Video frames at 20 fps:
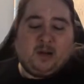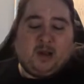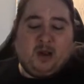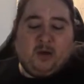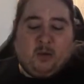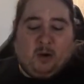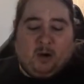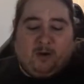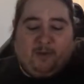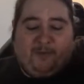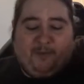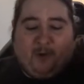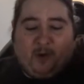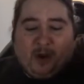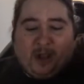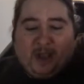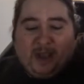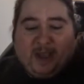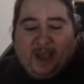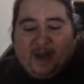You are
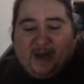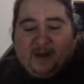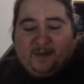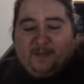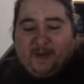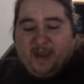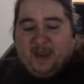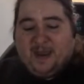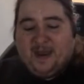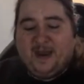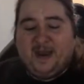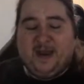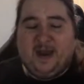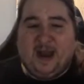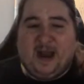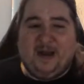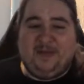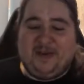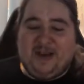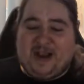fucking kidding me.
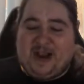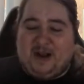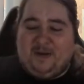I think